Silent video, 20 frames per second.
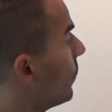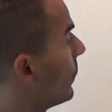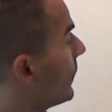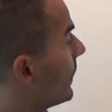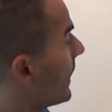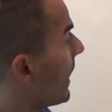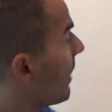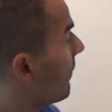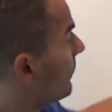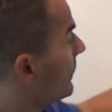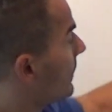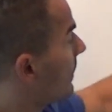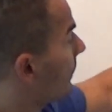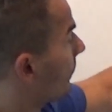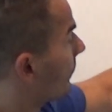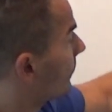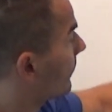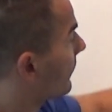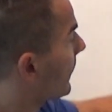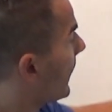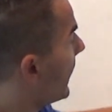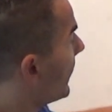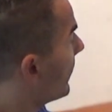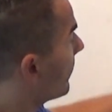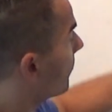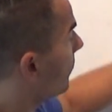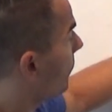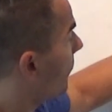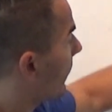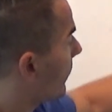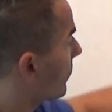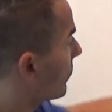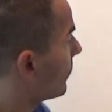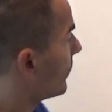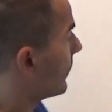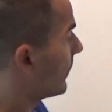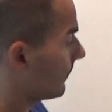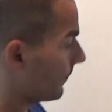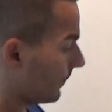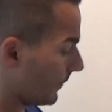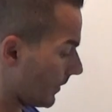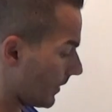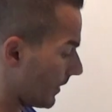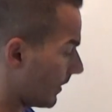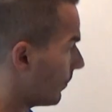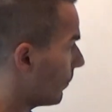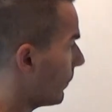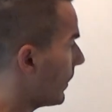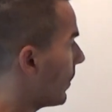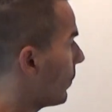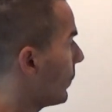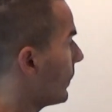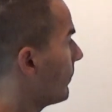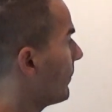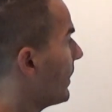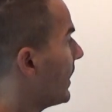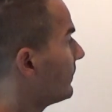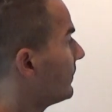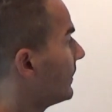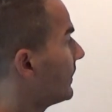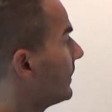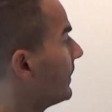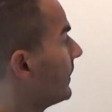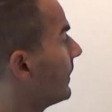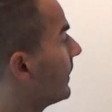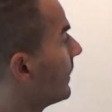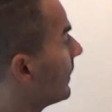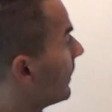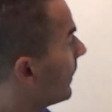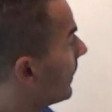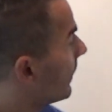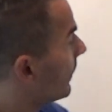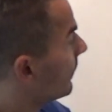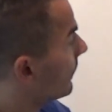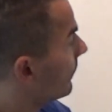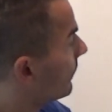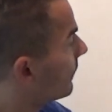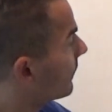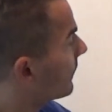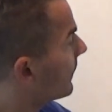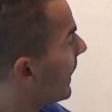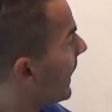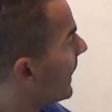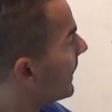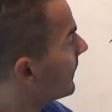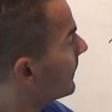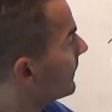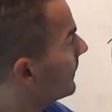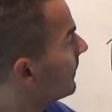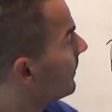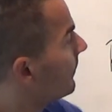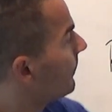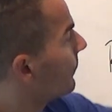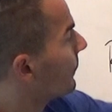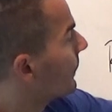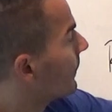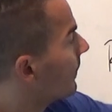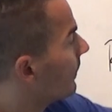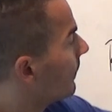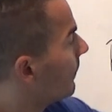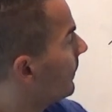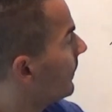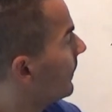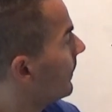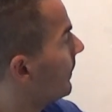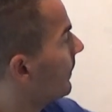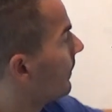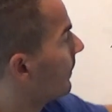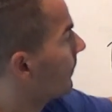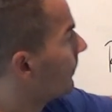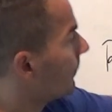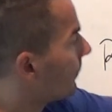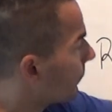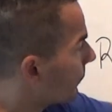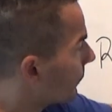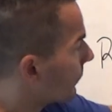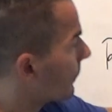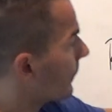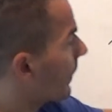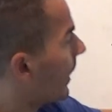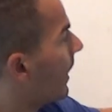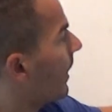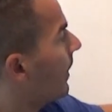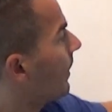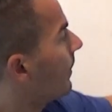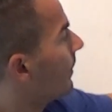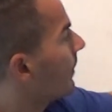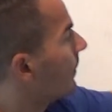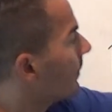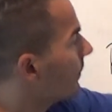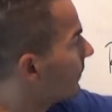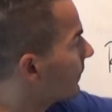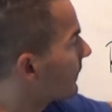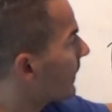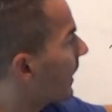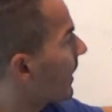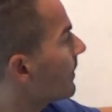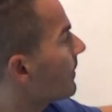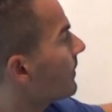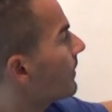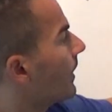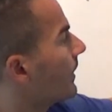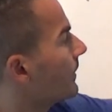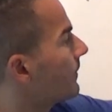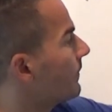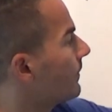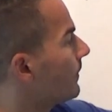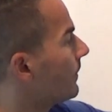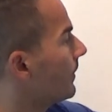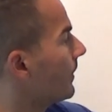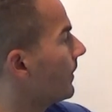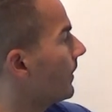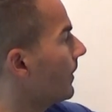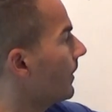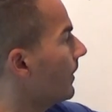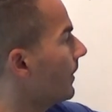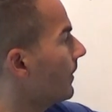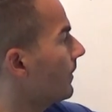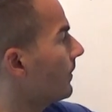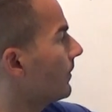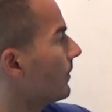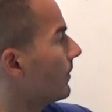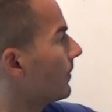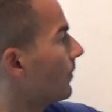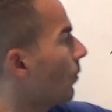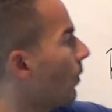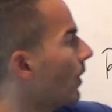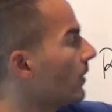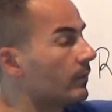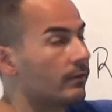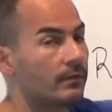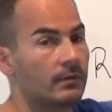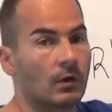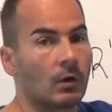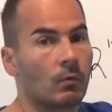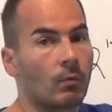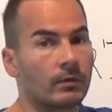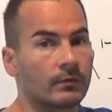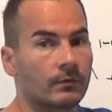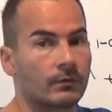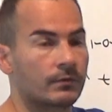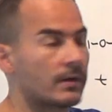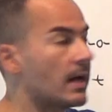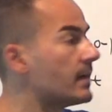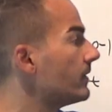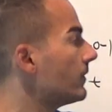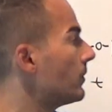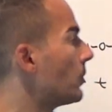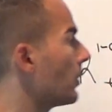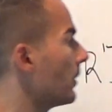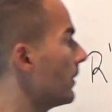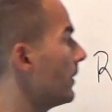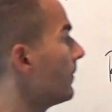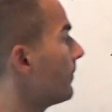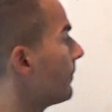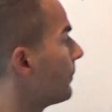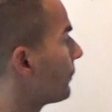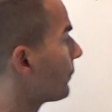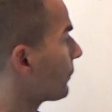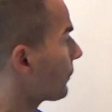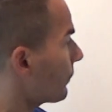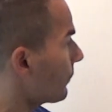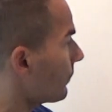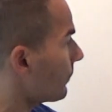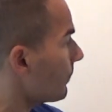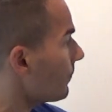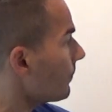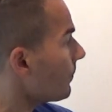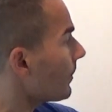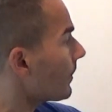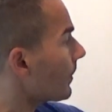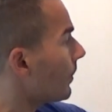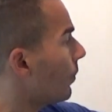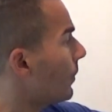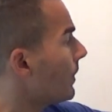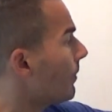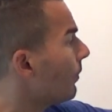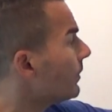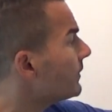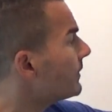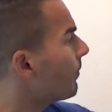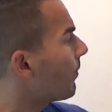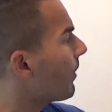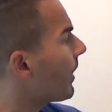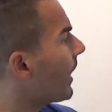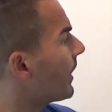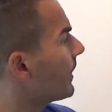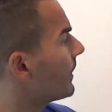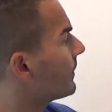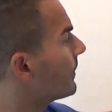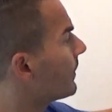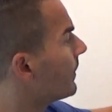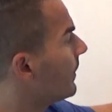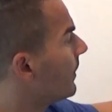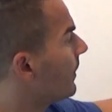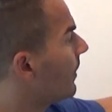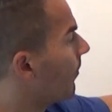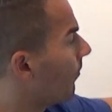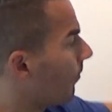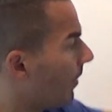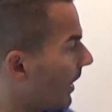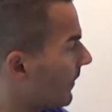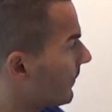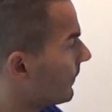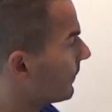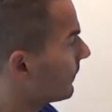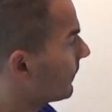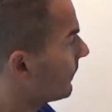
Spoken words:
we have here the scaling factor, where we basically scale the standard 101 strategy. We multiply it by this